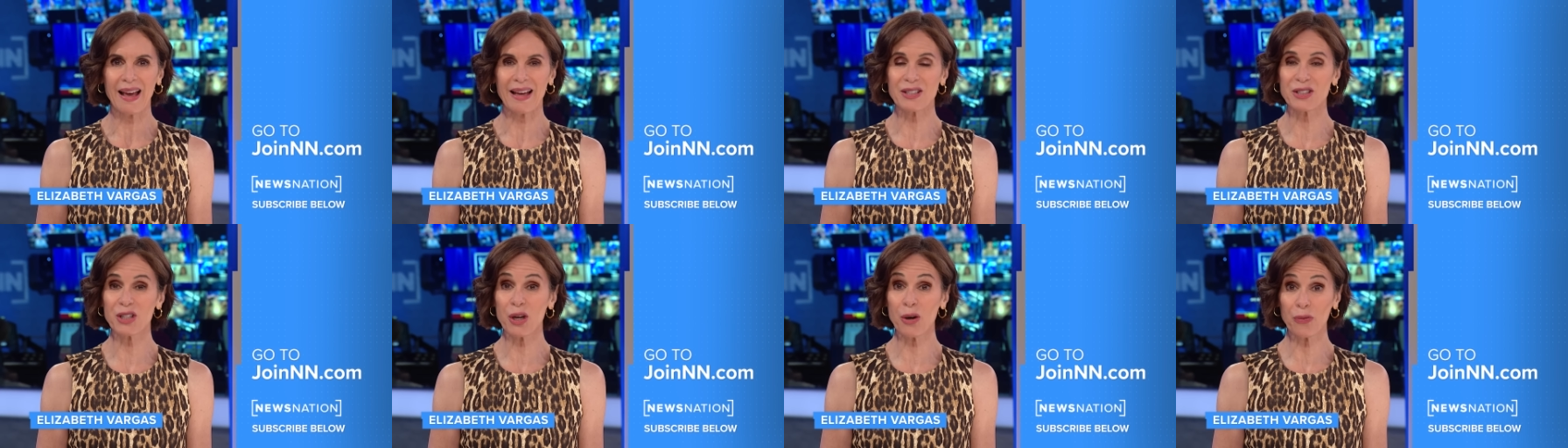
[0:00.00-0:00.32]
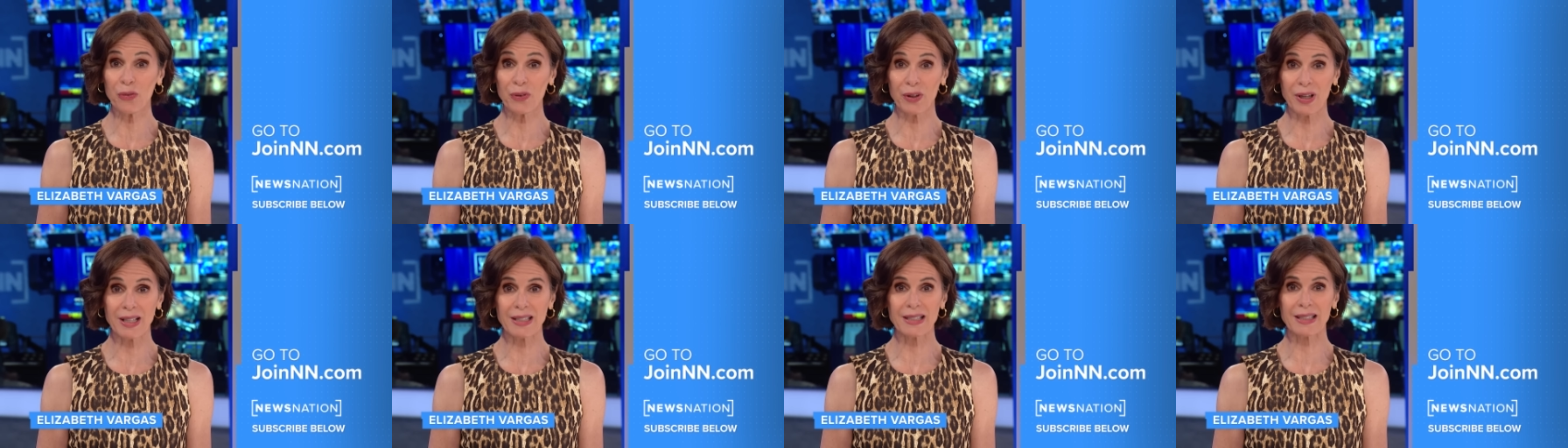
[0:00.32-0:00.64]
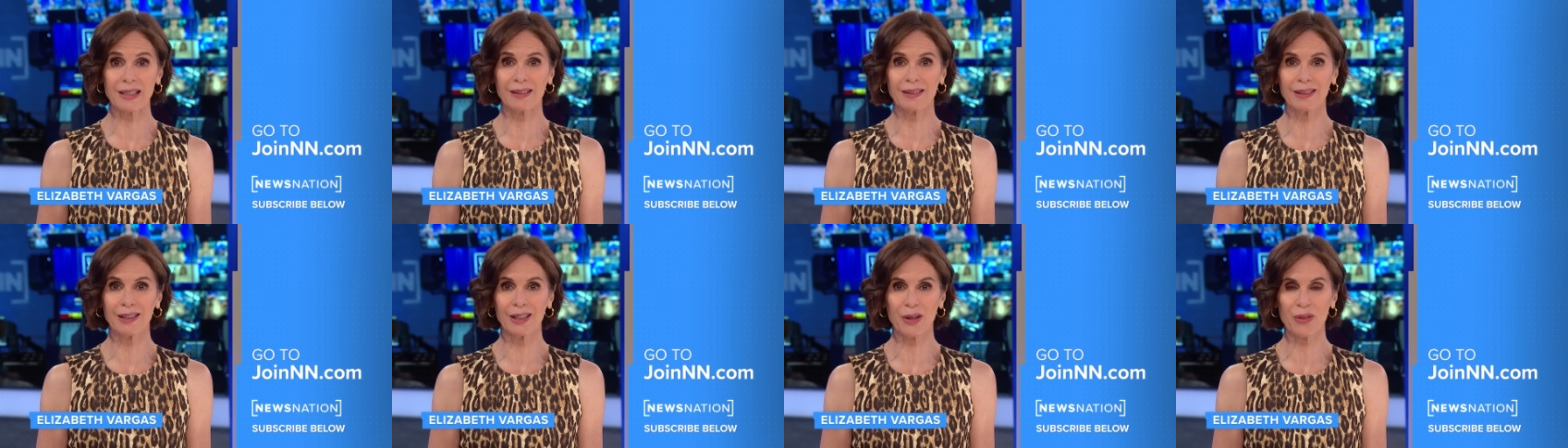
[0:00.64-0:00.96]
And don't
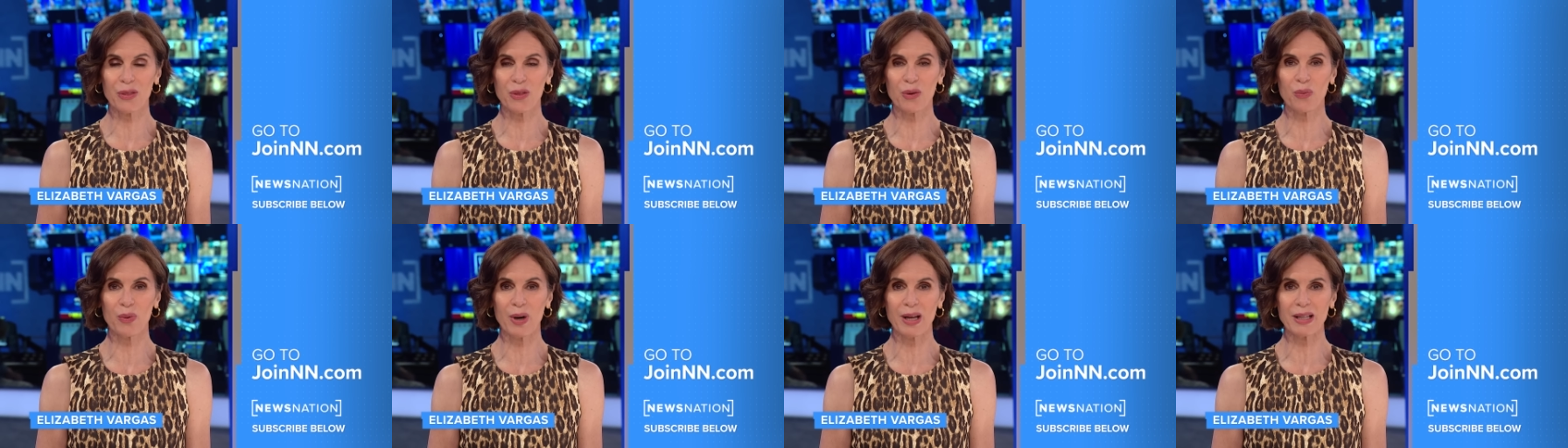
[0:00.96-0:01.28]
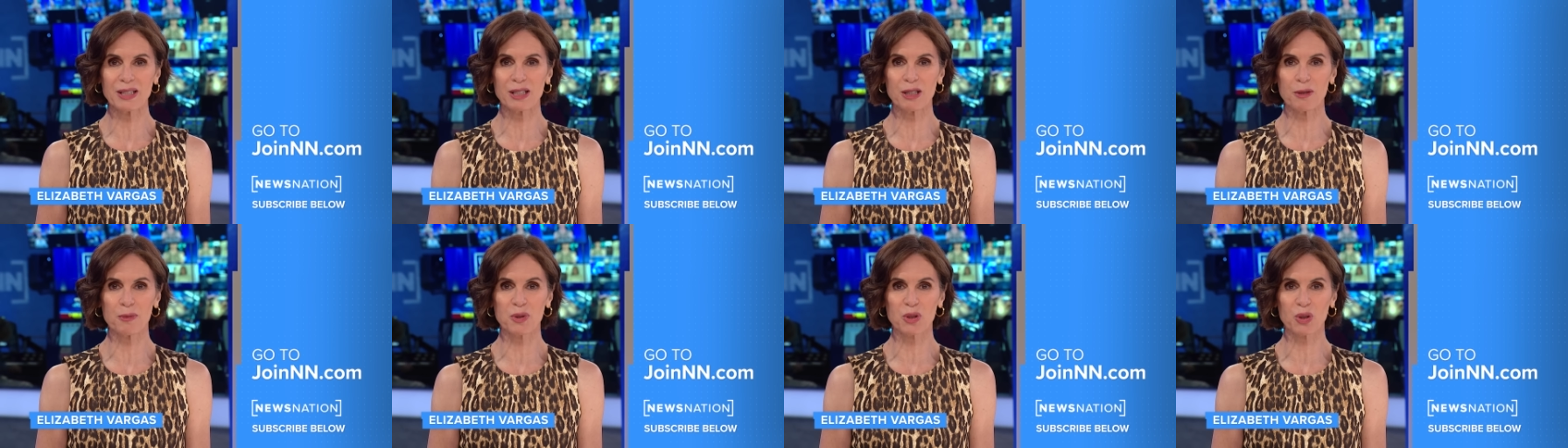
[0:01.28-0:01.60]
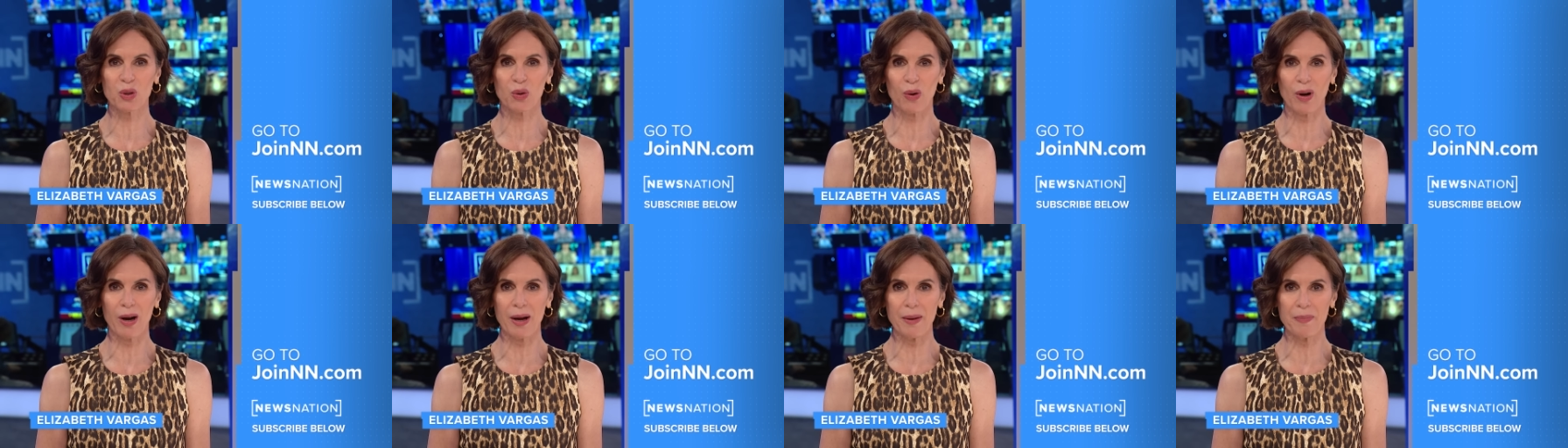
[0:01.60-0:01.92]
forget to click the red
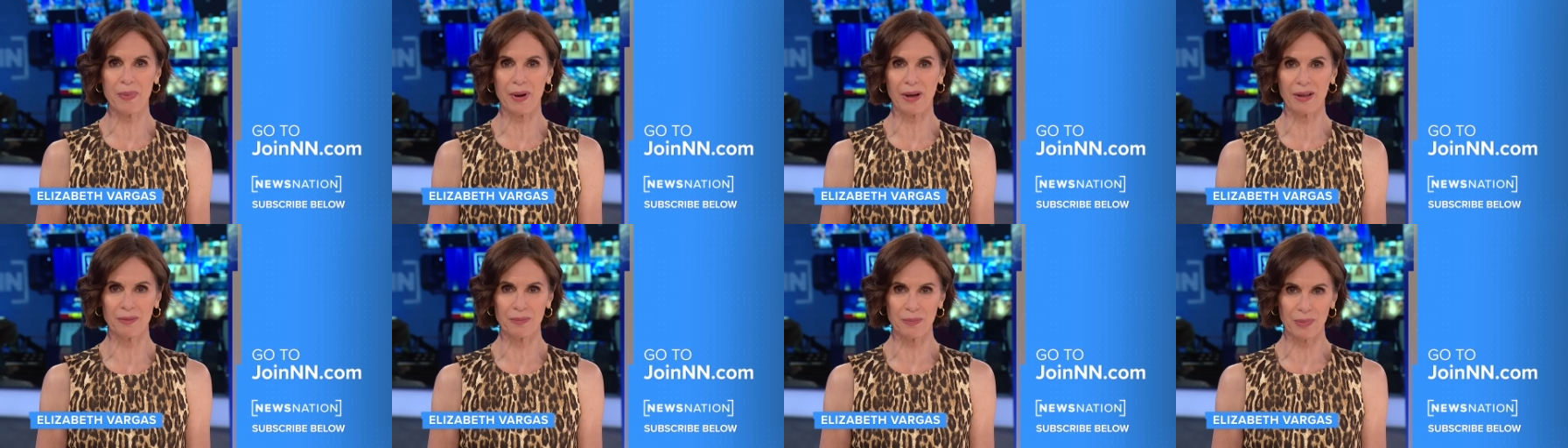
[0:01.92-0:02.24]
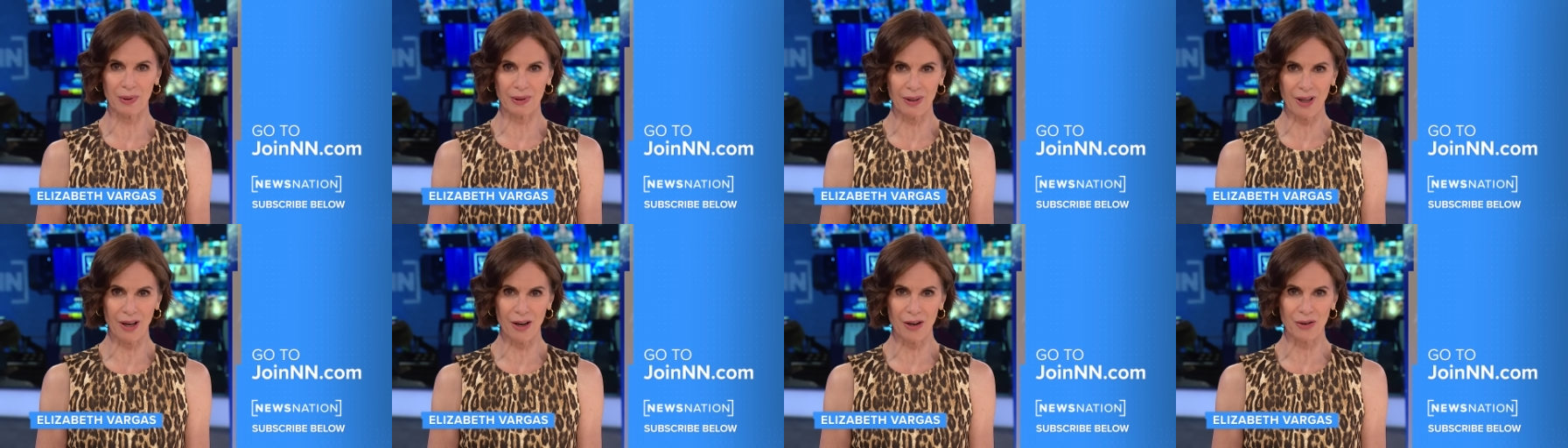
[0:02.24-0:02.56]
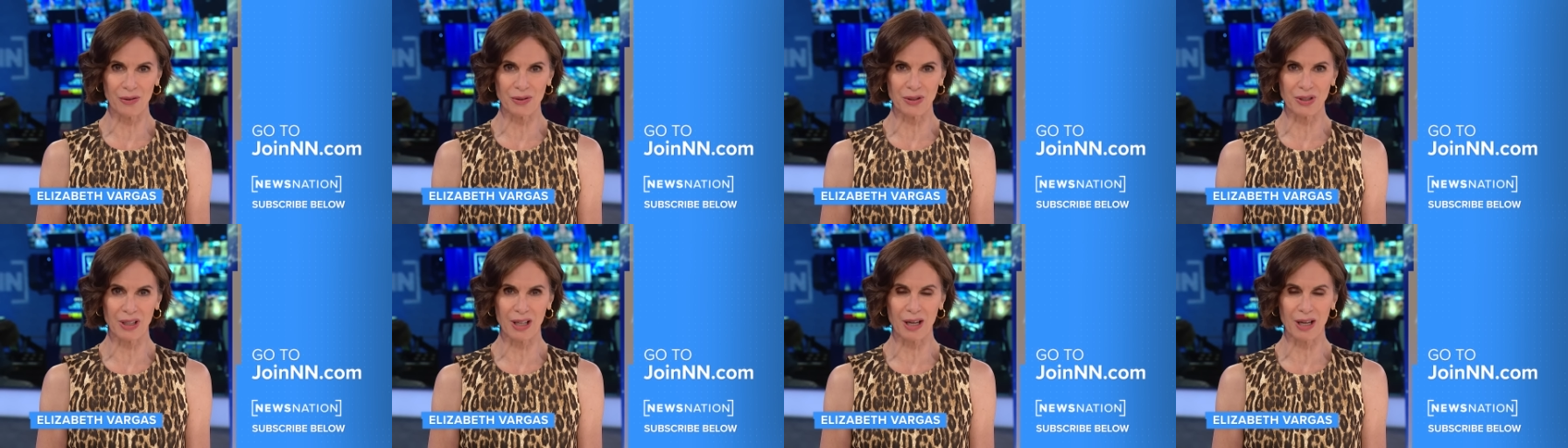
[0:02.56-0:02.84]
subscribe button below